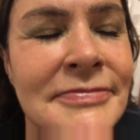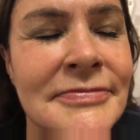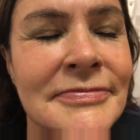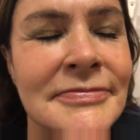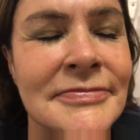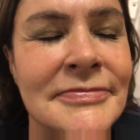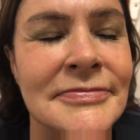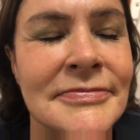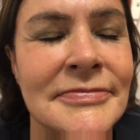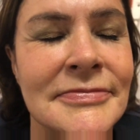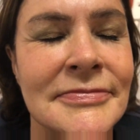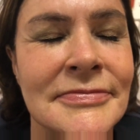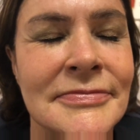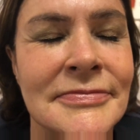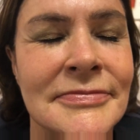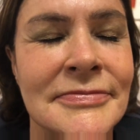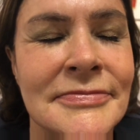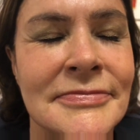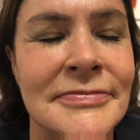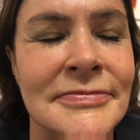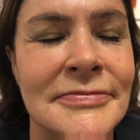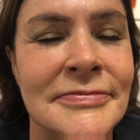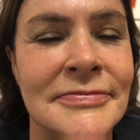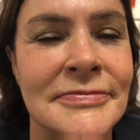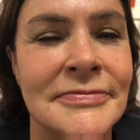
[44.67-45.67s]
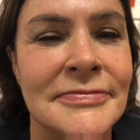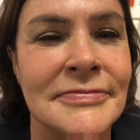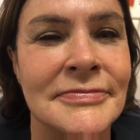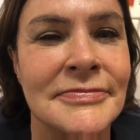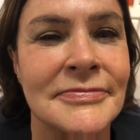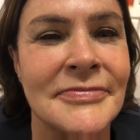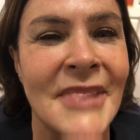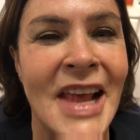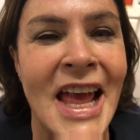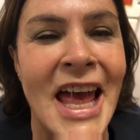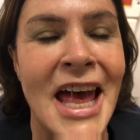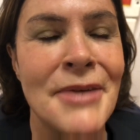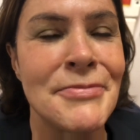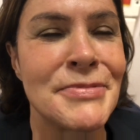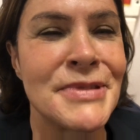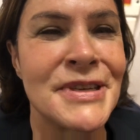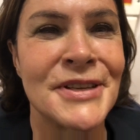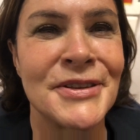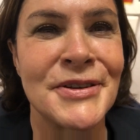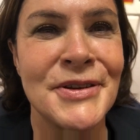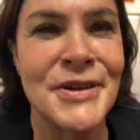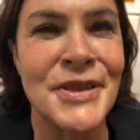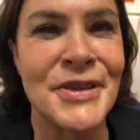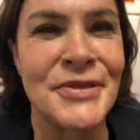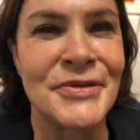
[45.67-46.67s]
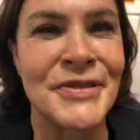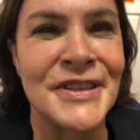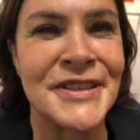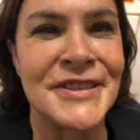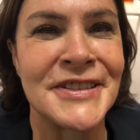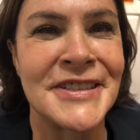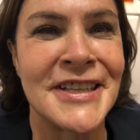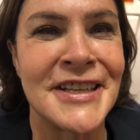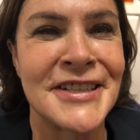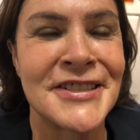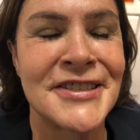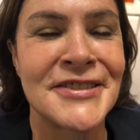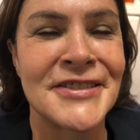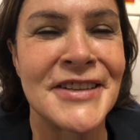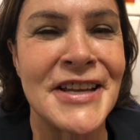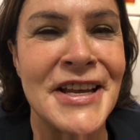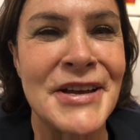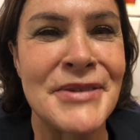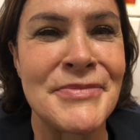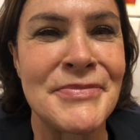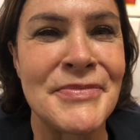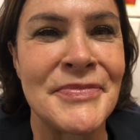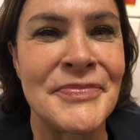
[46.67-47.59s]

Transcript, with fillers: Are you happy with everything? Absolutely thrilled, Dr. Lam.